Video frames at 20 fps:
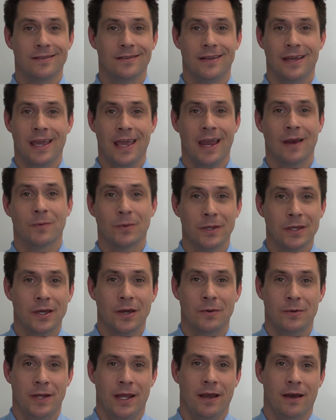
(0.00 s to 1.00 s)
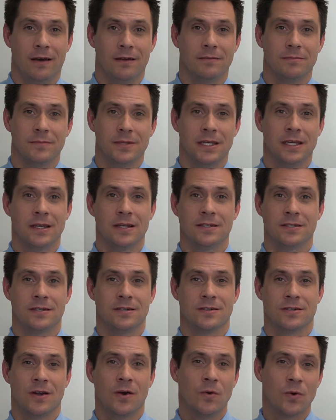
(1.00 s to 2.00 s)
they can't really go down because
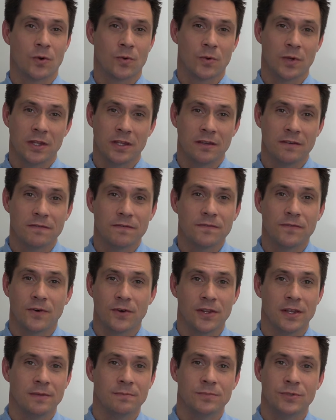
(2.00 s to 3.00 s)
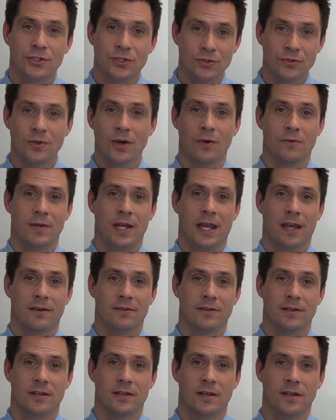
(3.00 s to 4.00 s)
there's nowhere really for them to go
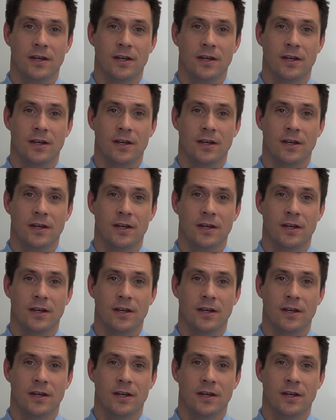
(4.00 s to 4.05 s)
down.